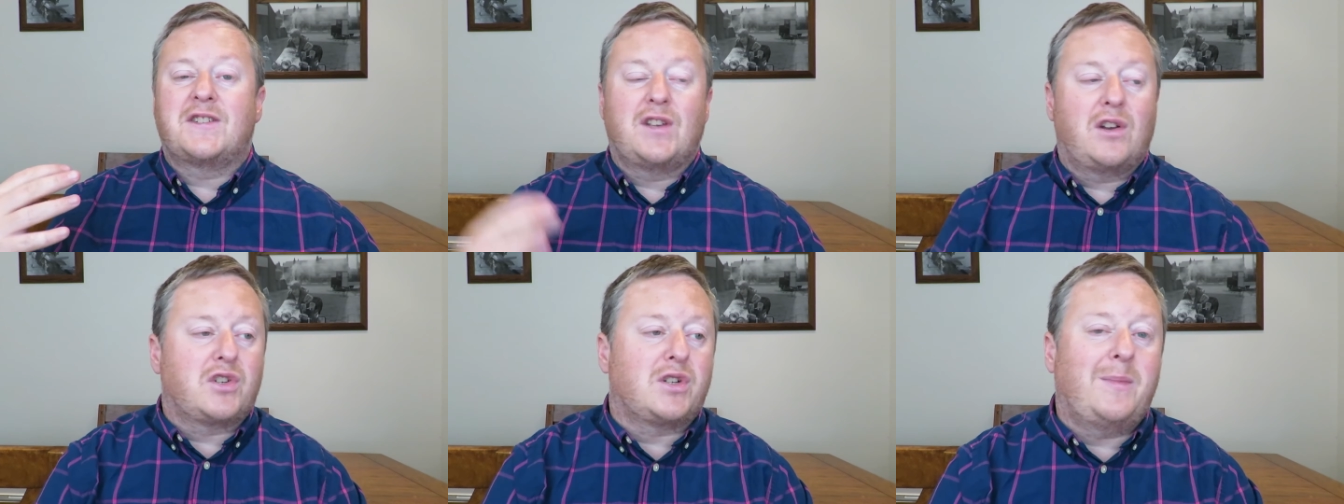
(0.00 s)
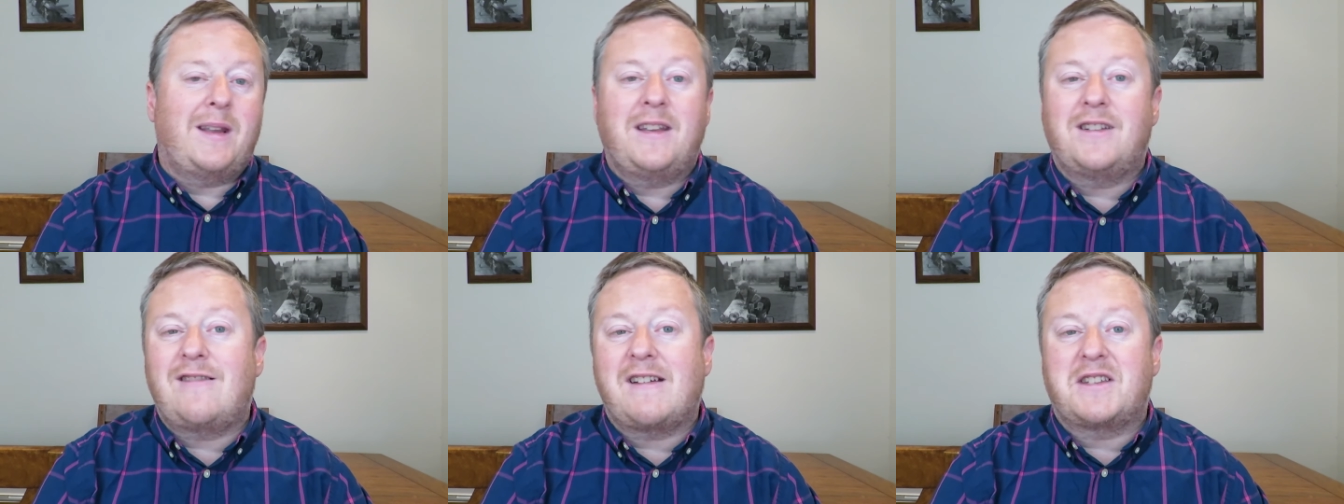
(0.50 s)
social
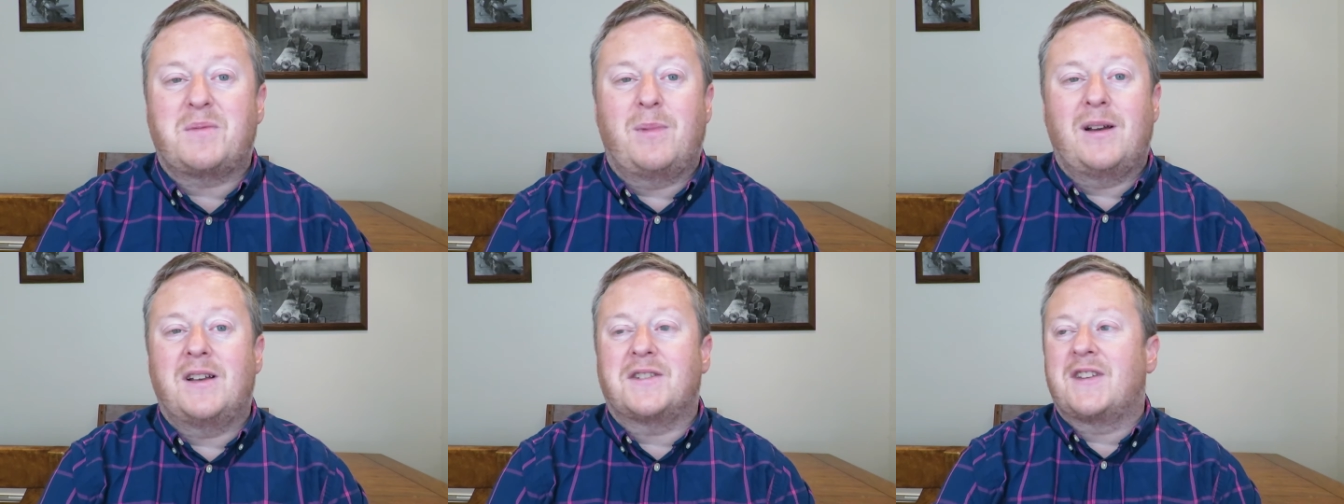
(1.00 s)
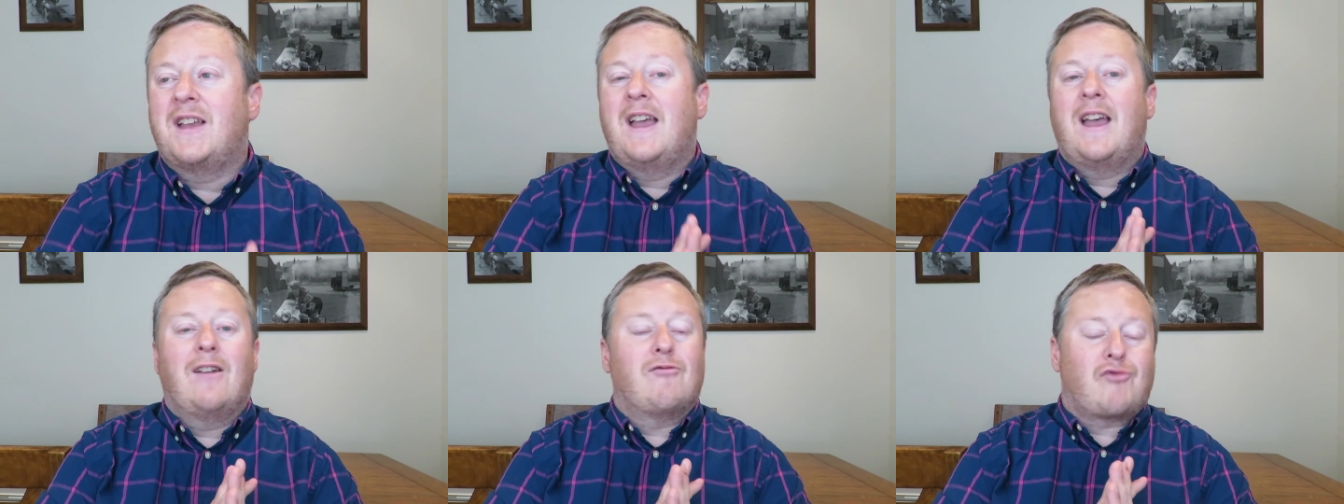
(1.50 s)
media experts,
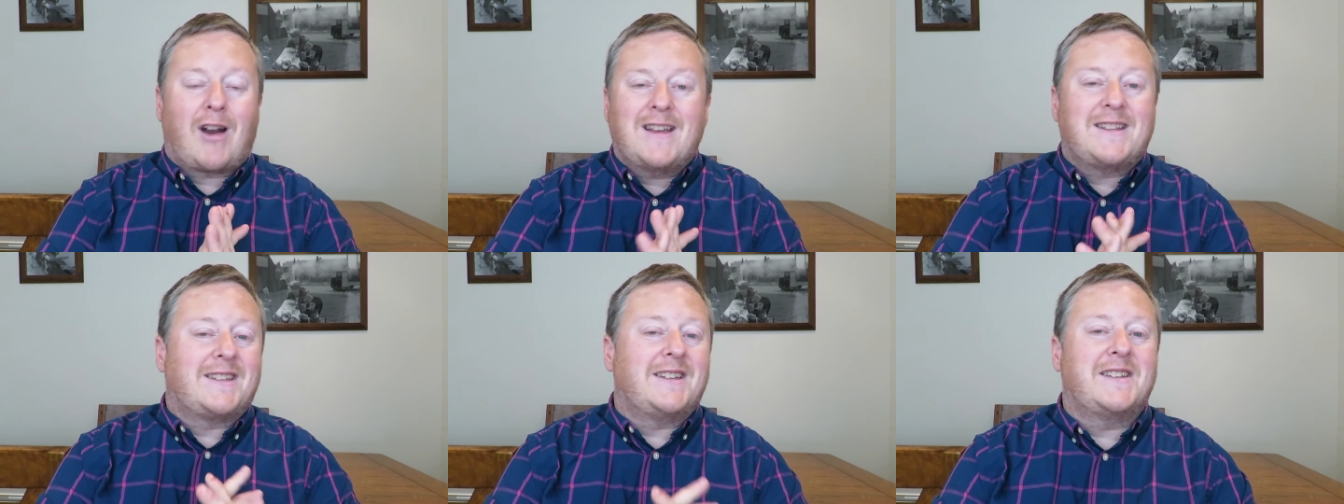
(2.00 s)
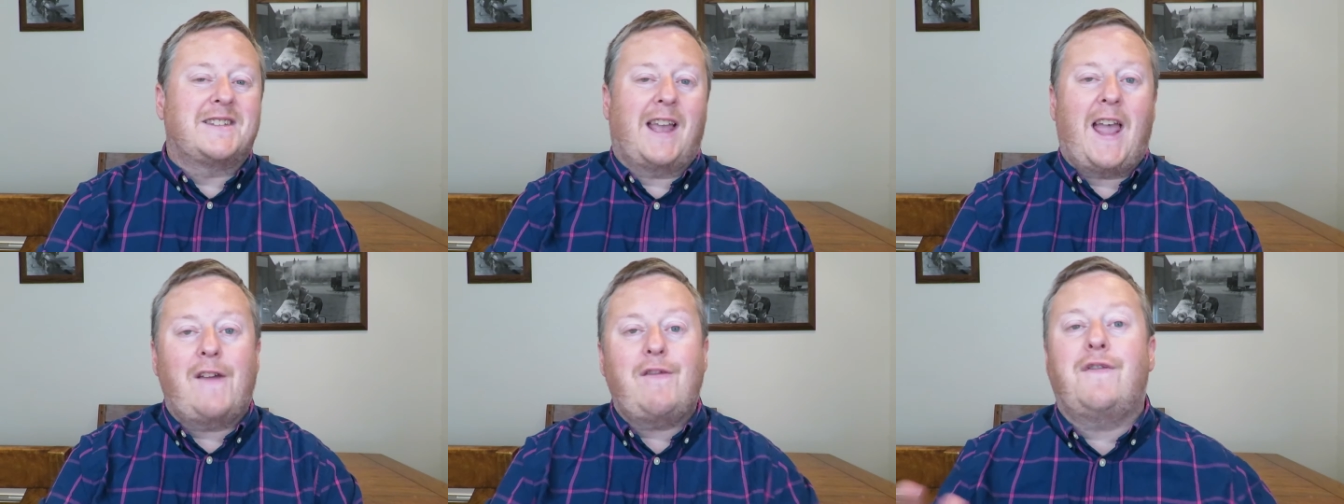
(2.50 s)
writers,
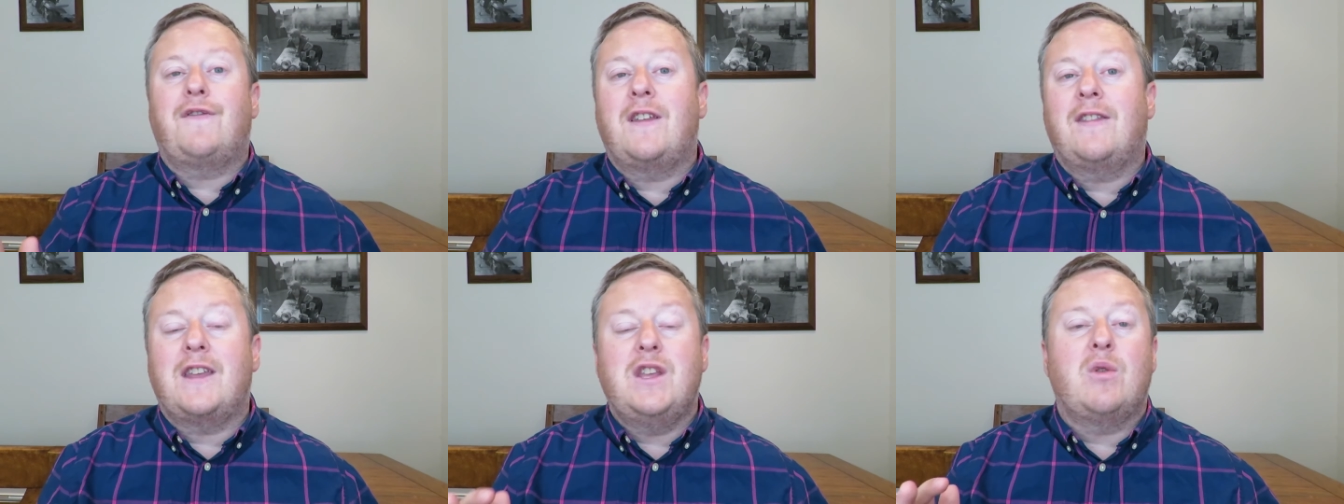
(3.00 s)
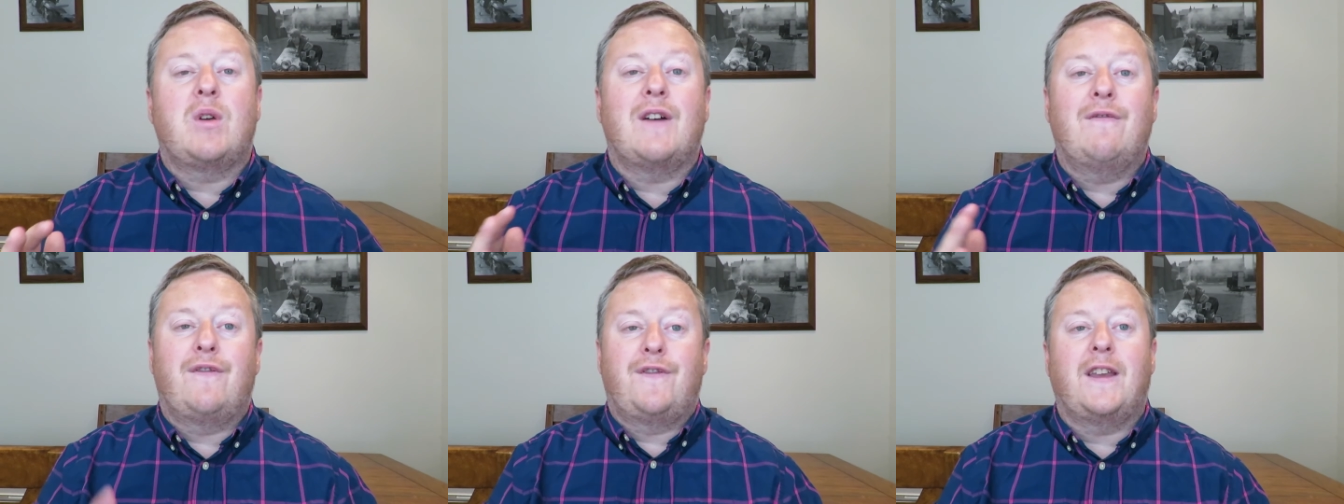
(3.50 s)
everything that you
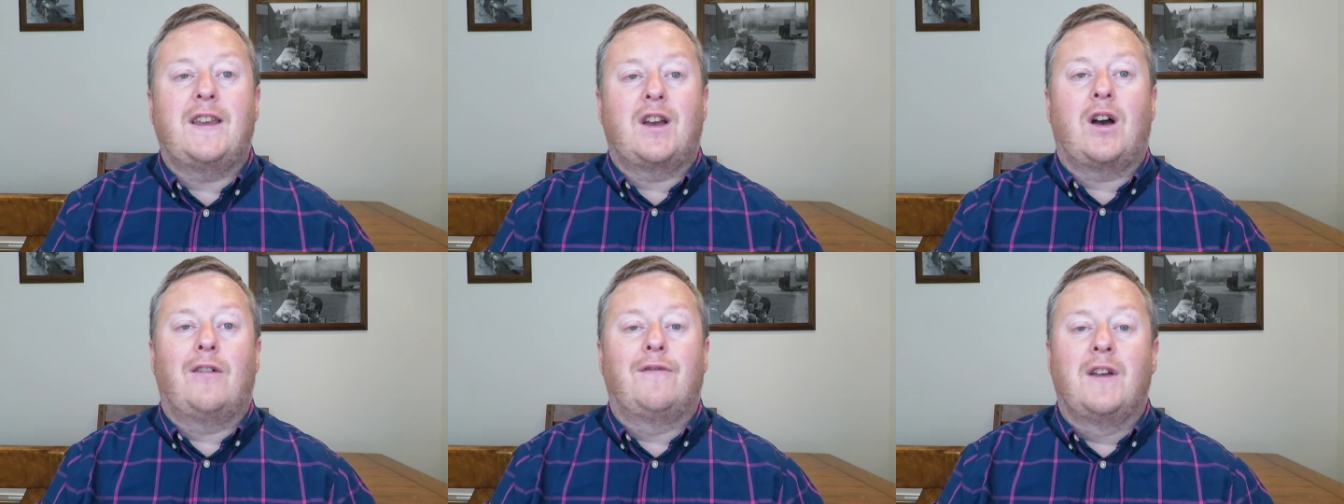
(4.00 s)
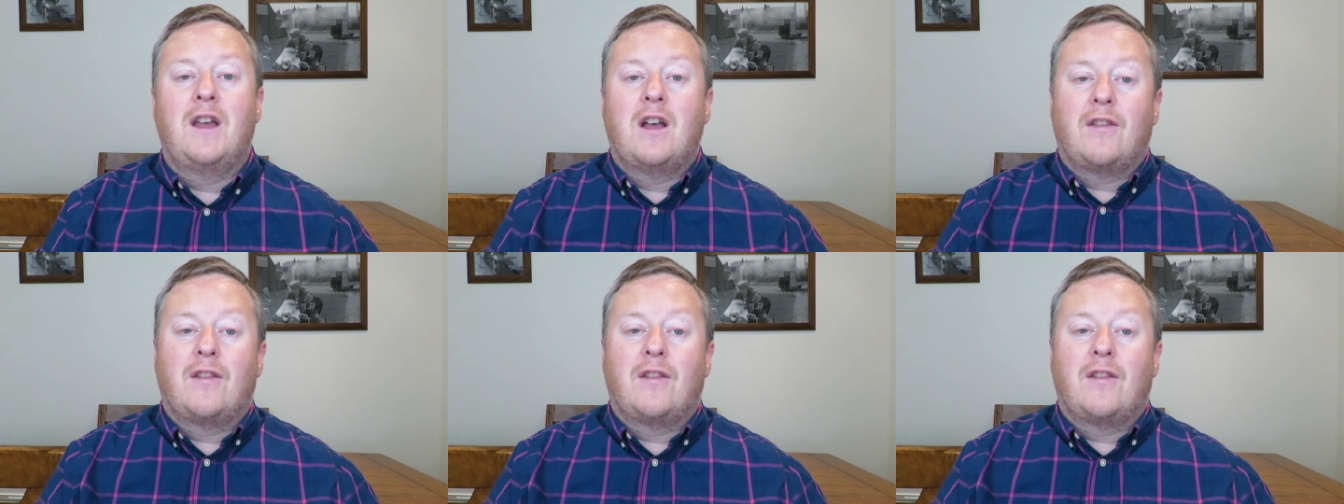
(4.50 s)
can think of.